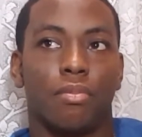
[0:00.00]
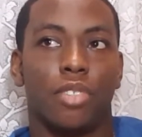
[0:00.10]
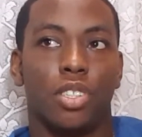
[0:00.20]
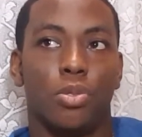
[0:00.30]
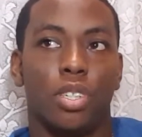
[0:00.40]

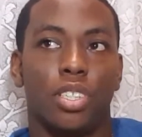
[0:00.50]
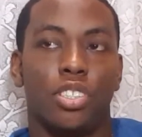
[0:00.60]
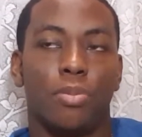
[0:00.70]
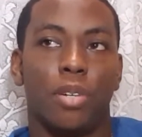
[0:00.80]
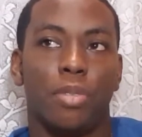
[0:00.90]
to do this,
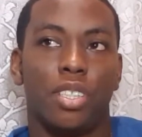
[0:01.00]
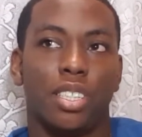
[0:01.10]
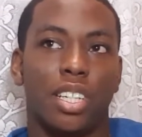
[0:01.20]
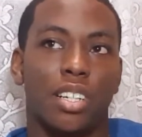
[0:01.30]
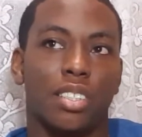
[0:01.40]
you might be
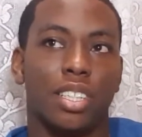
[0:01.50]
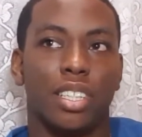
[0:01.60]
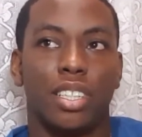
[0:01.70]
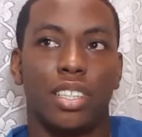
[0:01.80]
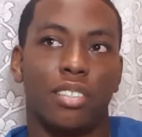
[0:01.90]
scared,
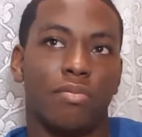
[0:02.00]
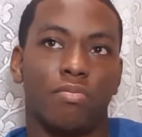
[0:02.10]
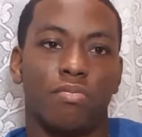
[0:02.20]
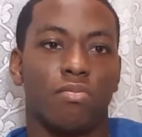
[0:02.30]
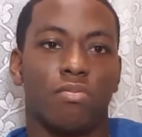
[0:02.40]
thinking
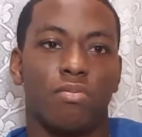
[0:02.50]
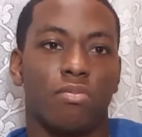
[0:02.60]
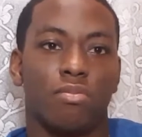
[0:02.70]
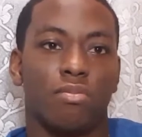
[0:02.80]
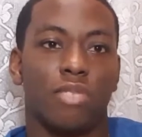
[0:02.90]

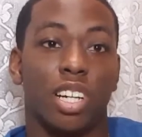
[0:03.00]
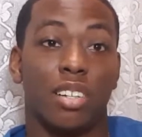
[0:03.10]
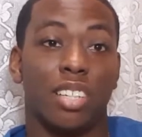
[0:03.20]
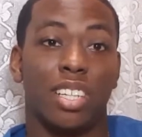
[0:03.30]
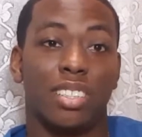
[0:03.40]

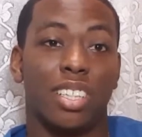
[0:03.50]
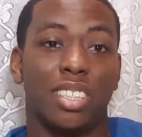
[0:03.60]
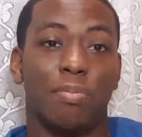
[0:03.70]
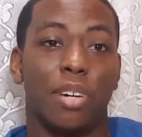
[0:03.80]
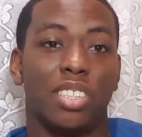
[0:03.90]
that's
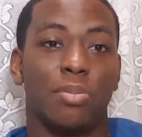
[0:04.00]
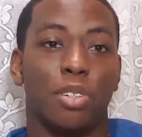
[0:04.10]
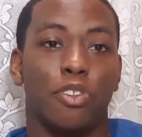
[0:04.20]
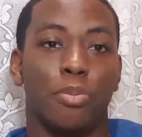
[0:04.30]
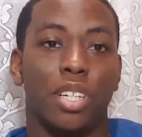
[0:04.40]

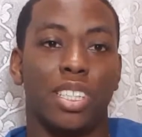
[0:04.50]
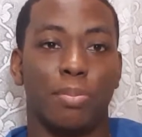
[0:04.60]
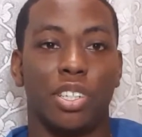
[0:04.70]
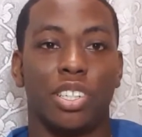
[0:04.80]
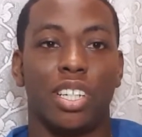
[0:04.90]
impossible for me,
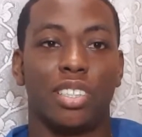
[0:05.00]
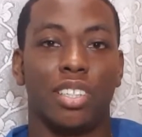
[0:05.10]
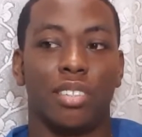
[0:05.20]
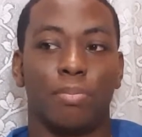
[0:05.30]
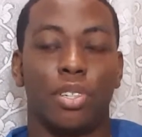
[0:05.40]
especially as
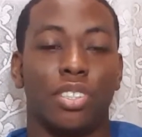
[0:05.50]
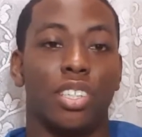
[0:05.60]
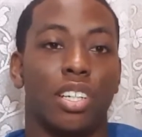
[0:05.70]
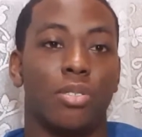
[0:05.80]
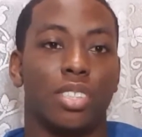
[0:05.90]
a
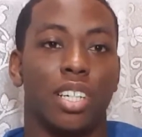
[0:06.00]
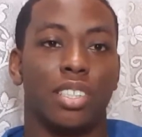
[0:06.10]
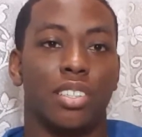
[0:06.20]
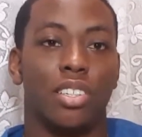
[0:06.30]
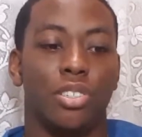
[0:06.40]
person now
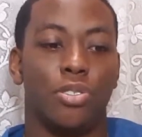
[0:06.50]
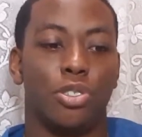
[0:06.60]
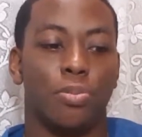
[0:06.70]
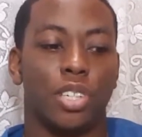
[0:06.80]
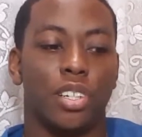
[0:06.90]
starting a
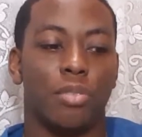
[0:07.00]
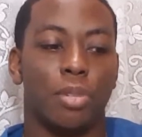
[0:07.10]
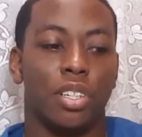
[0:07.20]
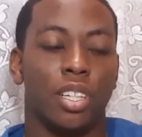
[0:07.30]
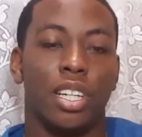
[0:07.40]
YouTube channel,
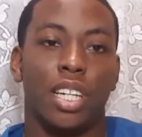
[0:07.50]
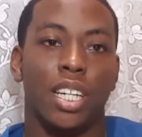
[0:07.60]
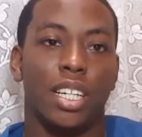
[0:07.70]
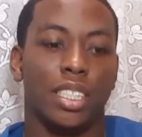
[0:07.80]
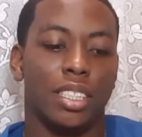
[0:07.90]
but
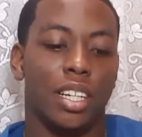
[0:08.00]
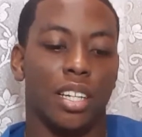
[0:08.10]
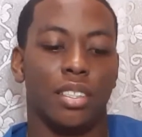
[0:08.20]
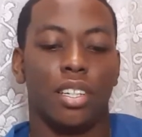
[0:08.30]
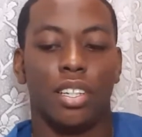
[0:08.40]
it's not.
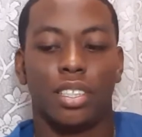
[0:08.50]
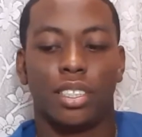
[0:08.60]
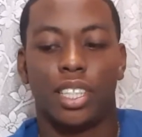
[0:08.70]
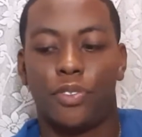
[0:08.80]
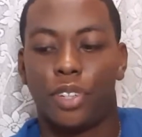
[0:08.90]

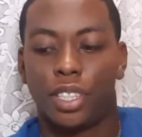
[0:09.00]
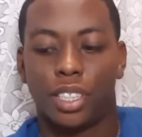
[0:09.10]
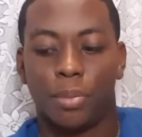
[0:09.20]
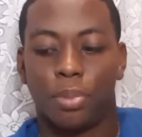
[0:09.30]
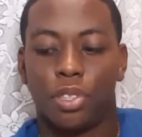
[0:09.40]
Say for
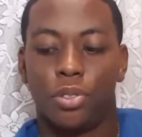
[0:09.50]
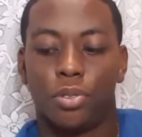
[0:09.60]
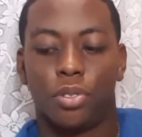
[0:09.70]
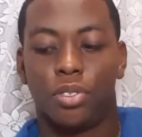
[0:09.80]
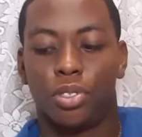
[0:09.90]
example
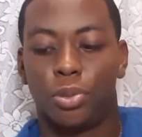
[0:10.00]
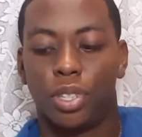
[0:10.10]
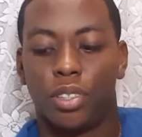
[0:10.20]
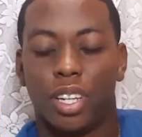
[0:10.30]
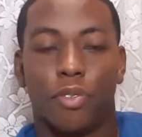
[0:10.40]
you're
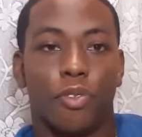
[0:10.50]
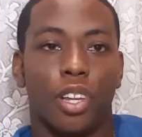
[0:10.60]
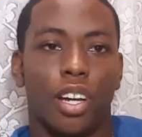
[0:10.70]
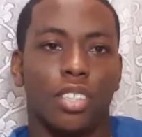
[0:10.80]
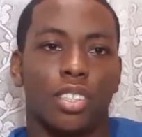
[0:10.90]
doing like
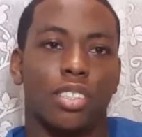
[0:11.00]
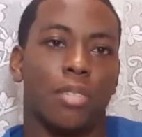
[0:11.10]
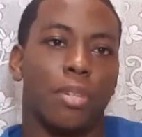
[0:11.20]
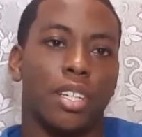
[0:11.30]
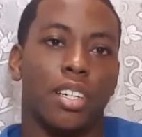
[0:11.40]
vlogs or
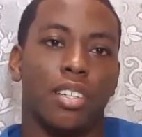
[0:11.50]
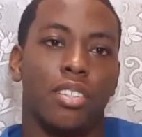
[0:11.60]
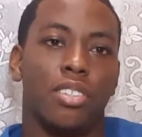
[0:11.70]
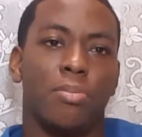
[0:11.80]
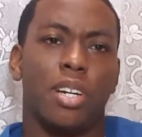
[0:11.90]
something like that.
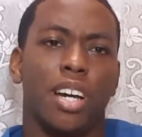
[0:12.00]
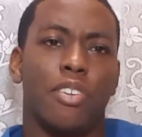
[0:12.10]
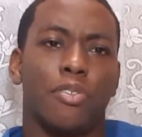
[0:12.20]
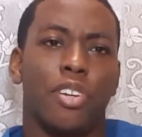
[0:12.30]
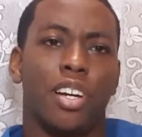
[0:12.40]
You might have
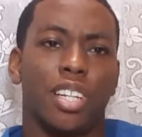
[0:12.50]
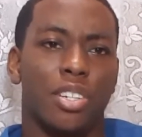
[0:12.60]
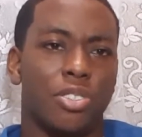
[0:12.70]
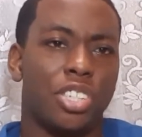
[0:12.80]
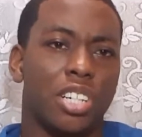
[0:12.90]
a vlog that
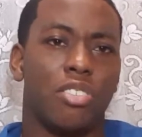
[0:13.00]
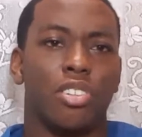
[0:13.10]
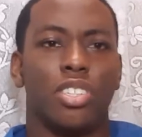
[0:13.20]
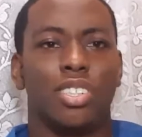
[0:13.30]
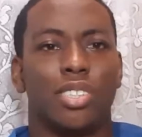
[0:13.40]
you share
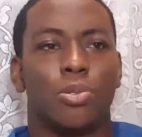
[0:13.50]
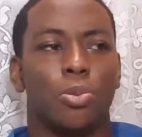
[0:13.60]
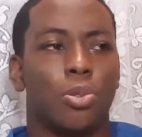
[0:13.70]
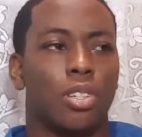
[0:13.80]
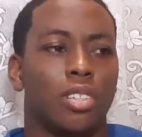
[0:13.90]
around your
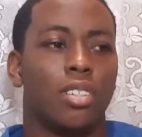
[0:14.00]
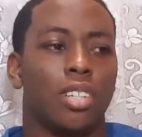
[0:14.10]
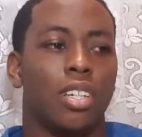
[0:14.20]
school,